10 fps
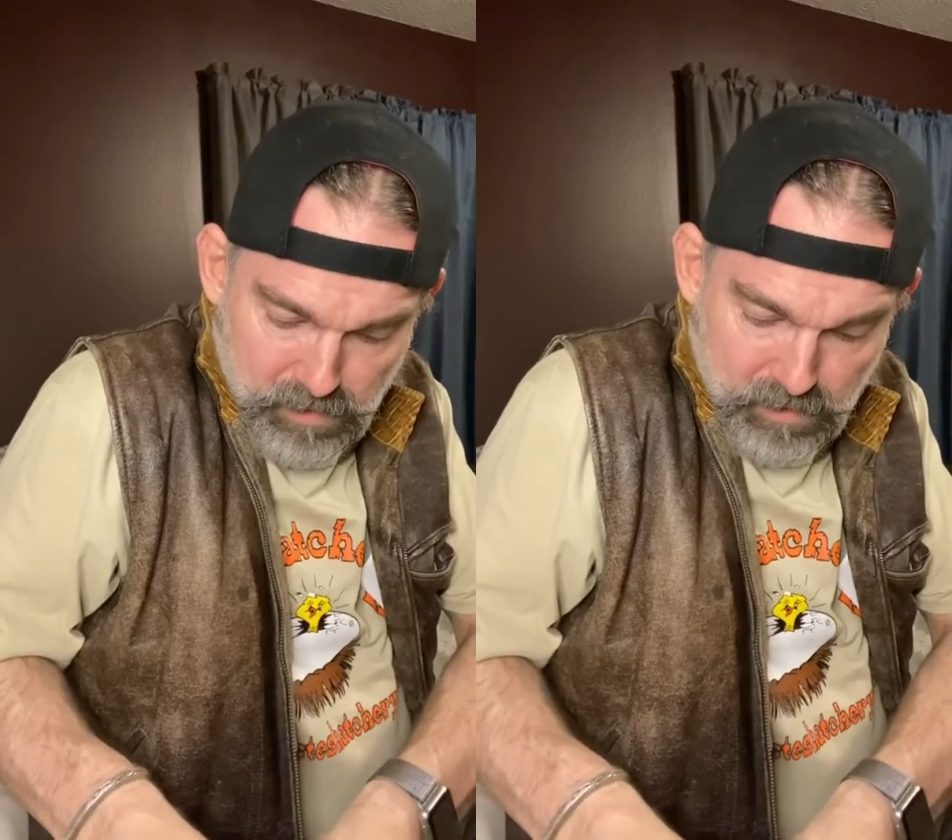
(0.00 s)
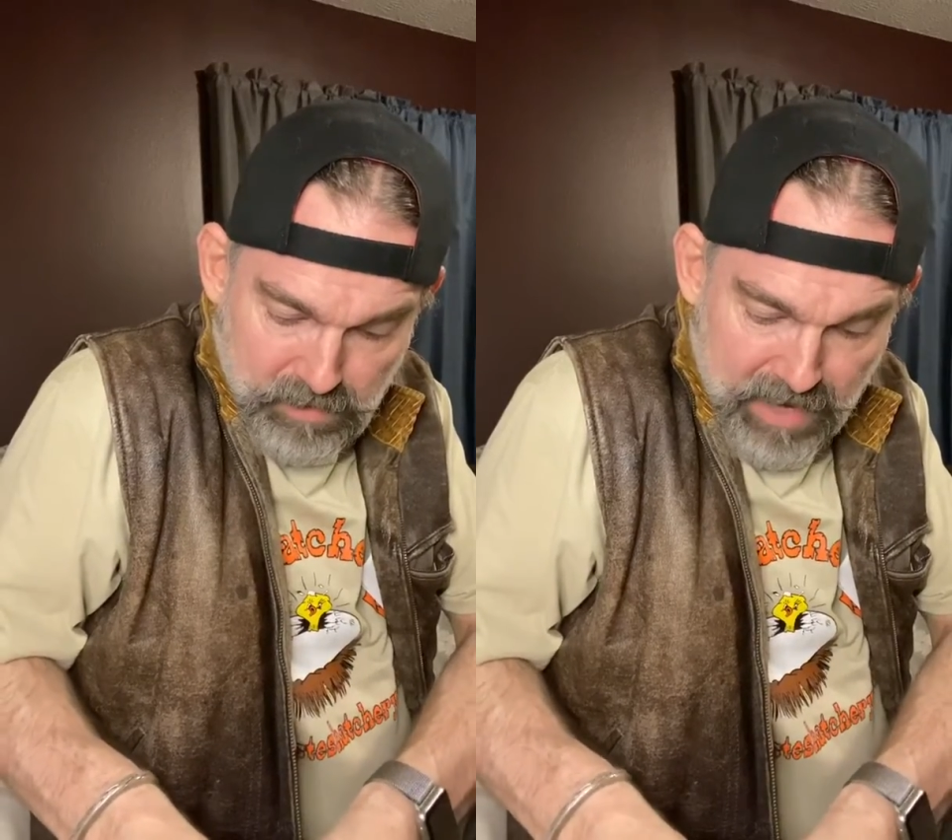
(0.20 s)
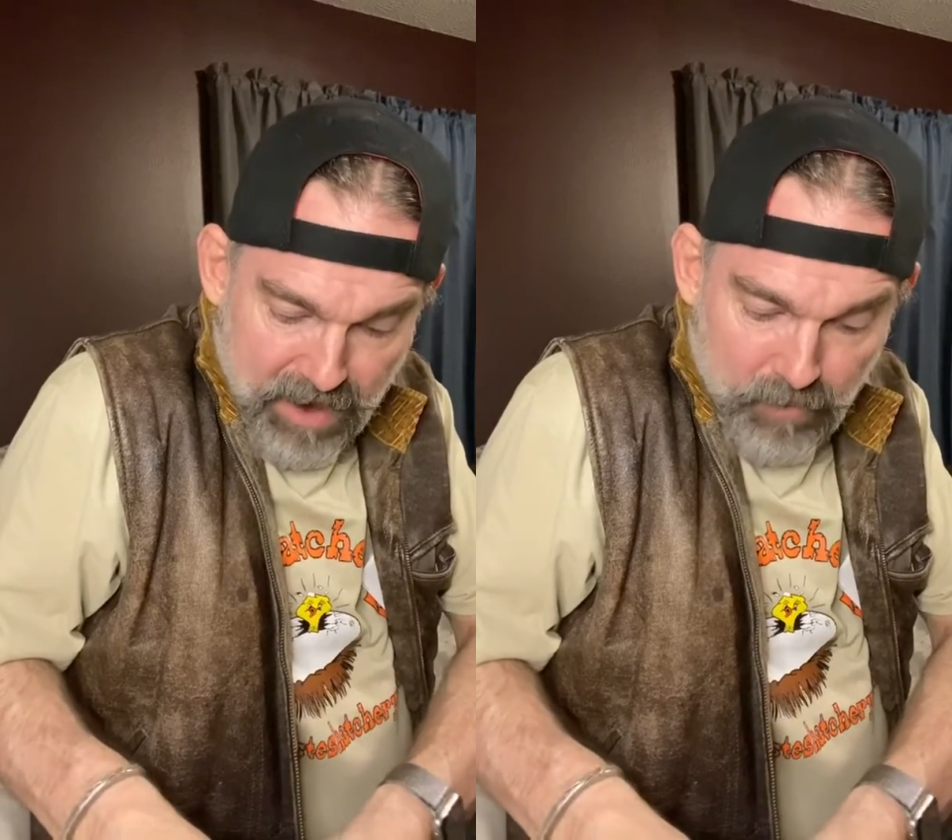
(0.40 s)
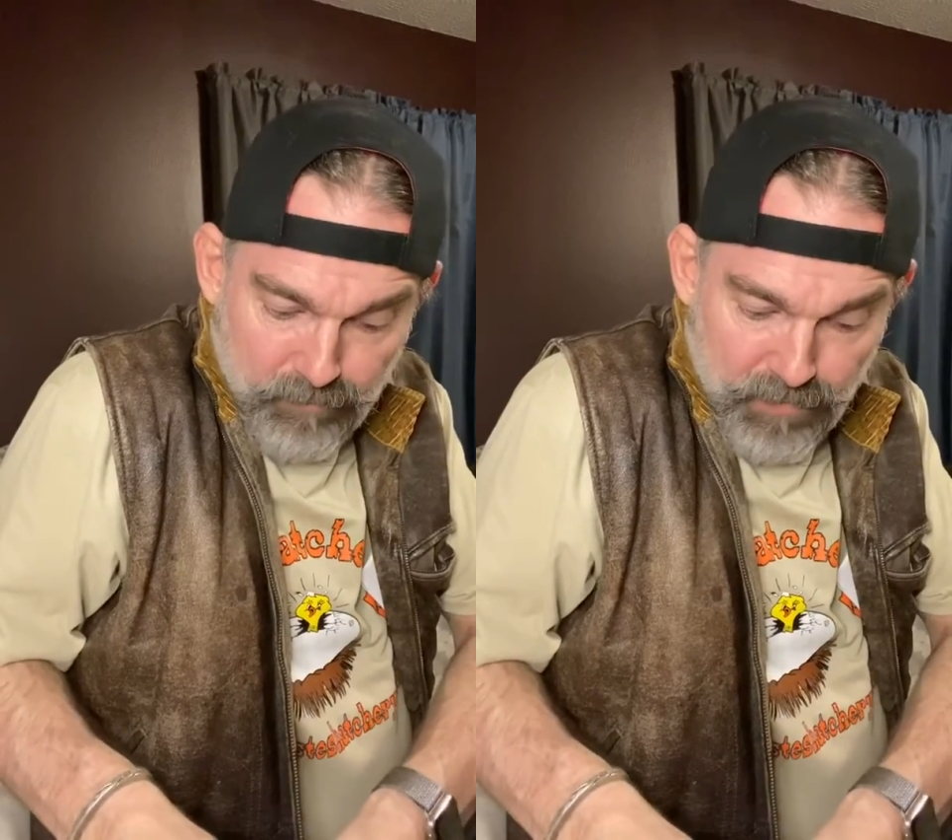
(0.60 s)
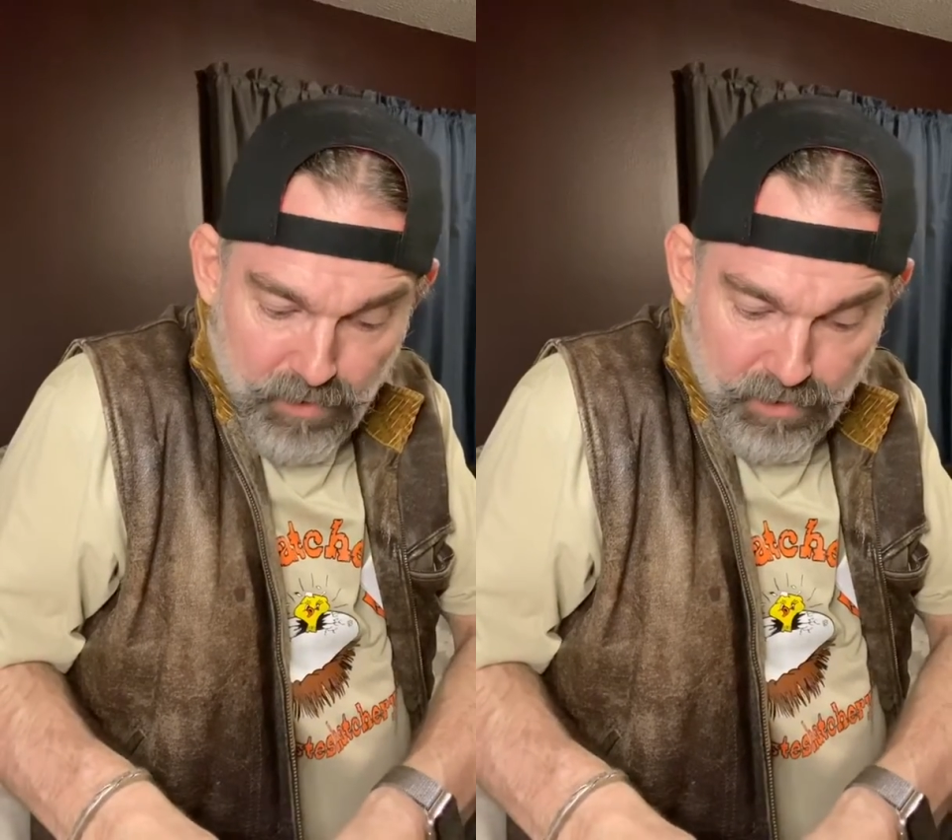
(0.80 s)
Now,
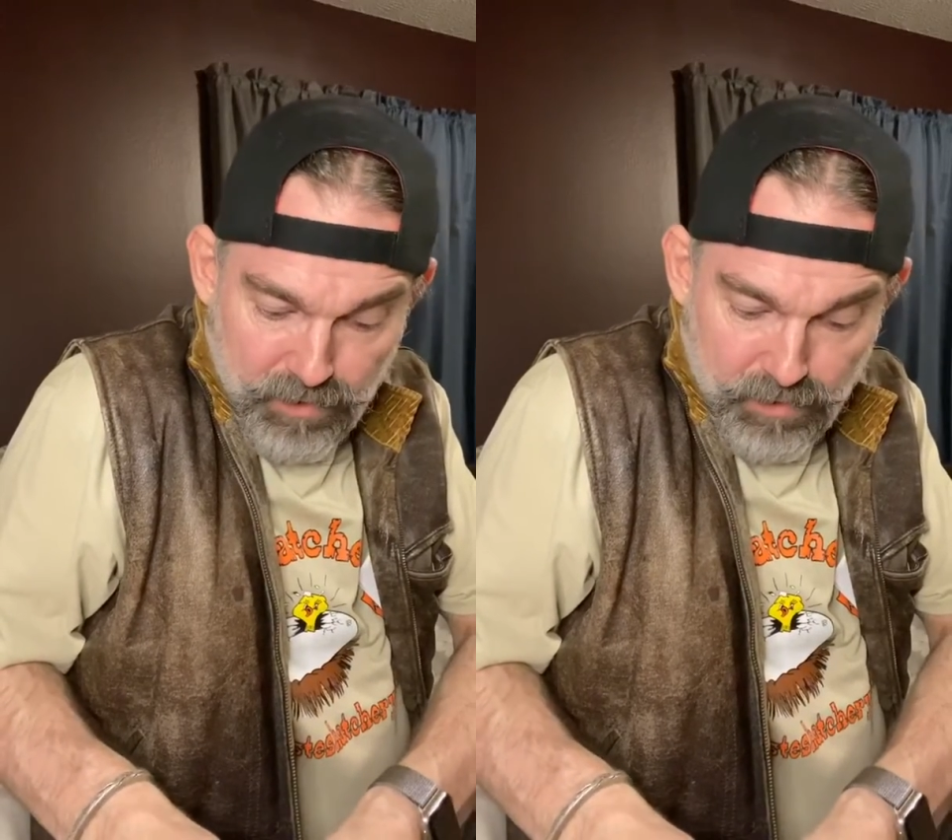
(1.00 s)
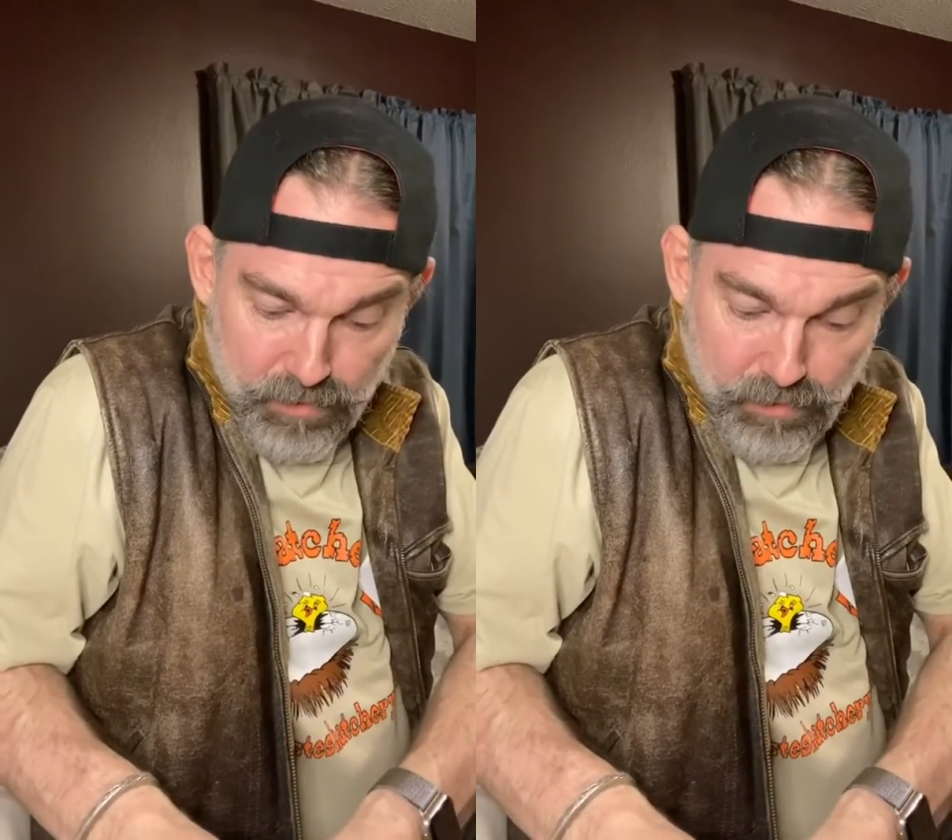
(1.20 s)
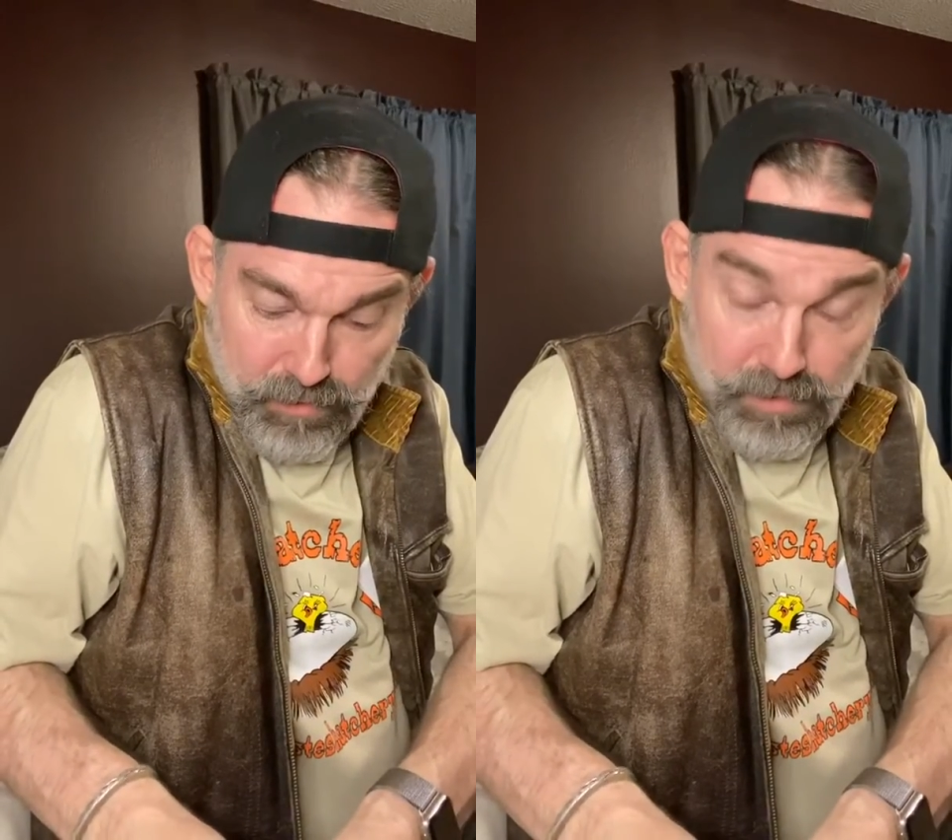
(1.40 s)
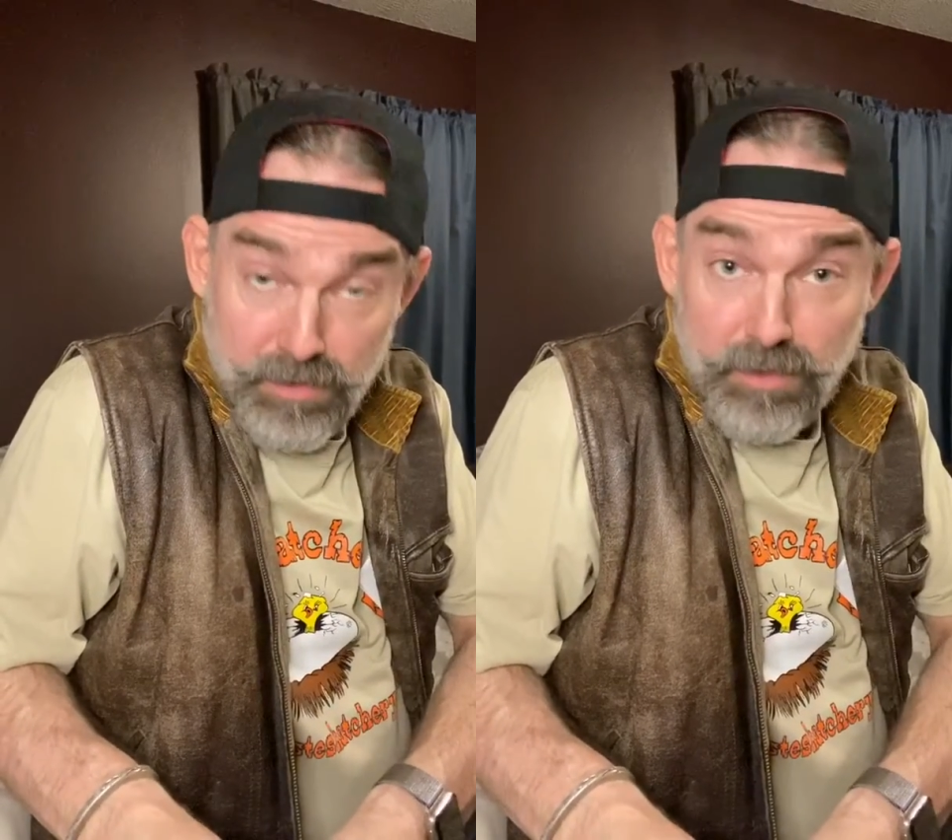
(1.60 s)
you can use